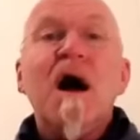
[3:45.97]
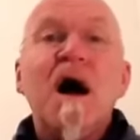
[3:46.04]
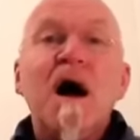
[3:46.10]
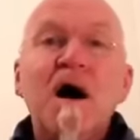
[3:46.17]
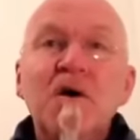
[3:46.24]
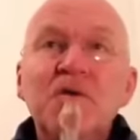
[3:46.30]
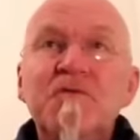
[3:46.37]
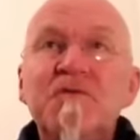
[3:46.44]

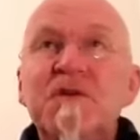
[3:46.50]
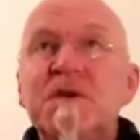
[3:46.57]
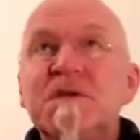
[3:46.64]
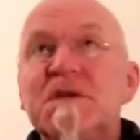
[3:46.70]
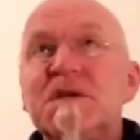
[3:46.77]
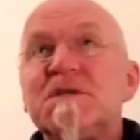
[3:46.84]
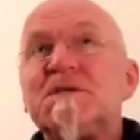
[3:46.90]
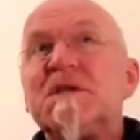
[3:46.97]
After
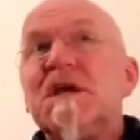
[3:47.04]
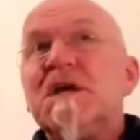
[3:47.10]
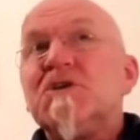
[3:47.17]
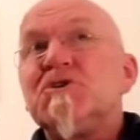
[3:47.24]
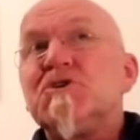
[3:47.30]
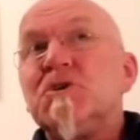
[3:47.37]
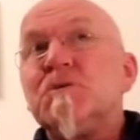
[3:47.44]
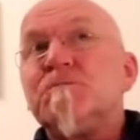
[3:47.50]
this,
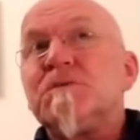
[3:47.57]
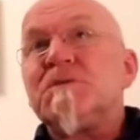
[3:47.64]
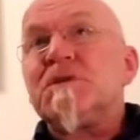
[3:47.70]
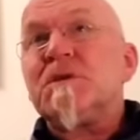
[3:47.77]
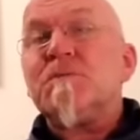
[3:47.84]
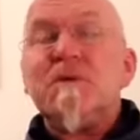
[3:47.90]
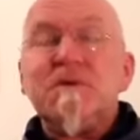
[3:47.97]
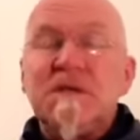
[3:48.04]

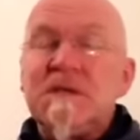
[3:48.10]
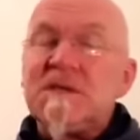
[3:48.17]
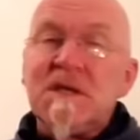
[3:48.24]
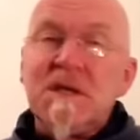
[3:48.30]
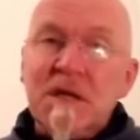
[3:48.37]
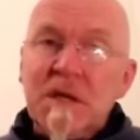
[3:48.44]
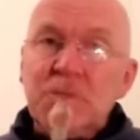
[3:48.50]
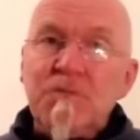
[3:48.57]
Jupiter moves into
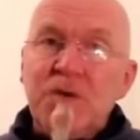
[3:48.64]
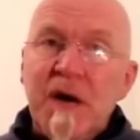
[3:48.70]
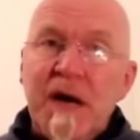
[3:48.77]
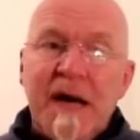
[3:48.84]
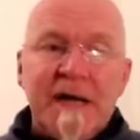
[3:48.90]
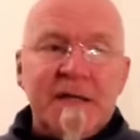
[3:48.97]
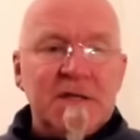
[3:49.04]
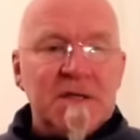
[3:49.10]
Libra
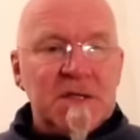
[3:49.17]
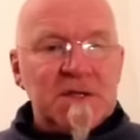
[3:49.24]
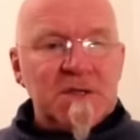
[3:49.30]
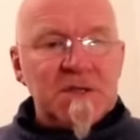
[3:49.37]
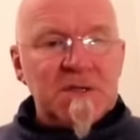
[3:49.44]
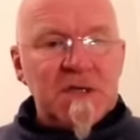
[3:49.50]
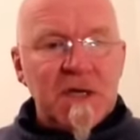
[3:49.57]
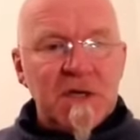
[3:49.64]
and
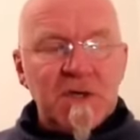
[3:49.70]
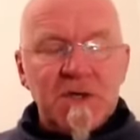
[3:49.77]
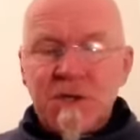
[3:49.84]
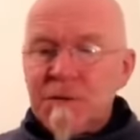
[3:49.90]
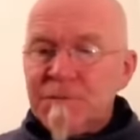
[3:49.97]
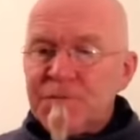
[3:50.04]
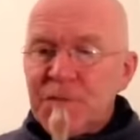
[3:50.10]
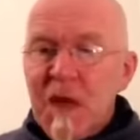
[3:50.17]
doesn't touch
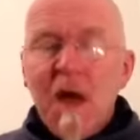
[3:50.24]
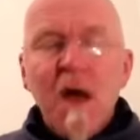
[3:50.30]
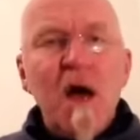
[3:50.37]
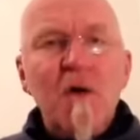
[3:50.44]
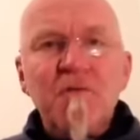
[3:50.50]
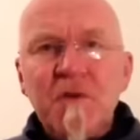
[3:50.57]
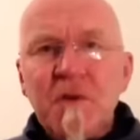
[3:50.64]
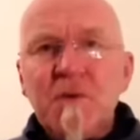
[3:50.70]
you. A
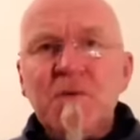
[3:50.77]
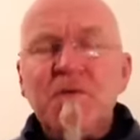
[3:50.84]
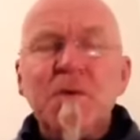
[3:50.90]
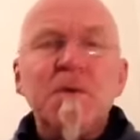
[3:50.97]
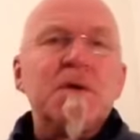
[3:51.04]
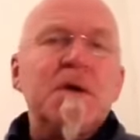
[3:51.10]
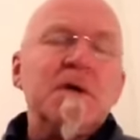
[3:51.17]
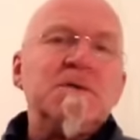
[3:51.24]
few of you
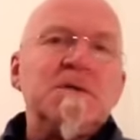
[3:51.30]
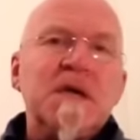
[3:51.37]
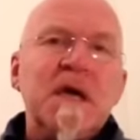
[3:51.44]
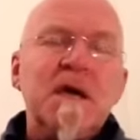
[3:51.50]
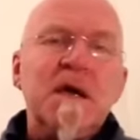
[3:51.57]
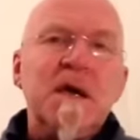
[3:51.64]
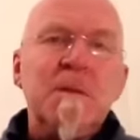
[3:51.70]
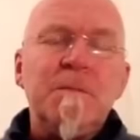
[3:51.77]
are going to
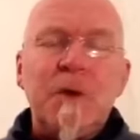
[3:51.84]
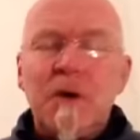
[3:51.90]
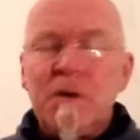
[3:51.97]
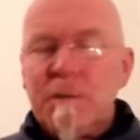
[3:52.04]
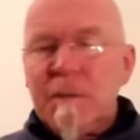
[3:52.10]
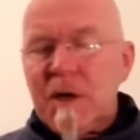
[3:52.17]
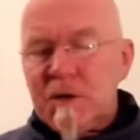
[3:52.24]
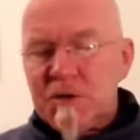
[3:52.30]
get hit by the
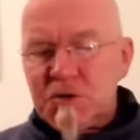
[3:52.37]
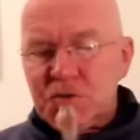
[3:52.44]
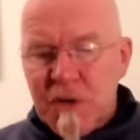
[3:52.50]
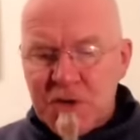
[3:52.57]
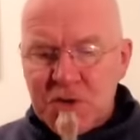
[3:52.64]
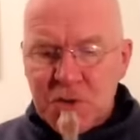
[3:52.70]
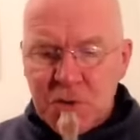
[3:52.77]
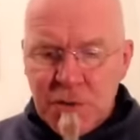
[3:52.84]
Mars
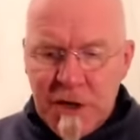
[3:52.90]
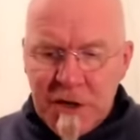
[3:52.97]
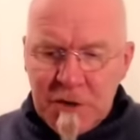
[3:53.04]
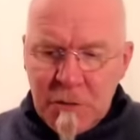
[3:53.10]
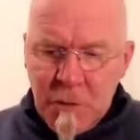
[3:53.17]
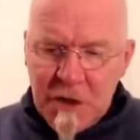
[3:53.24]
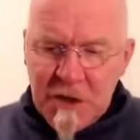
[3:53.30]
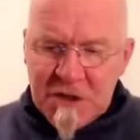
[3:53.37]
retrograde.
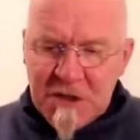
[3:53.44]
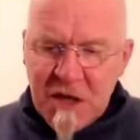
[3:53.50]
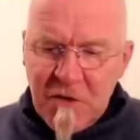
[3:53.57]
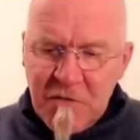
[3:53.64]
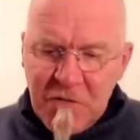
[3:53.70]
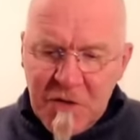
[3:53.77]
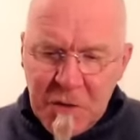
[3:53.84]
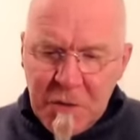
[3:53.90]
And when I say a
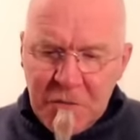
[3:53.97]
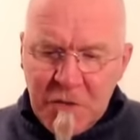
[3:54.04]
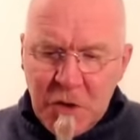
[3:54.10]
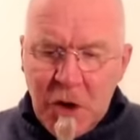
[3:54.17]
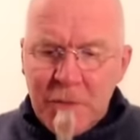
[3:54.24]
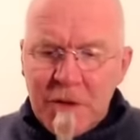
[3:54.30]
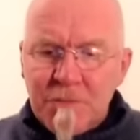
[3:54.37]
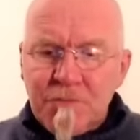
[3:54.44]
few of you, I mean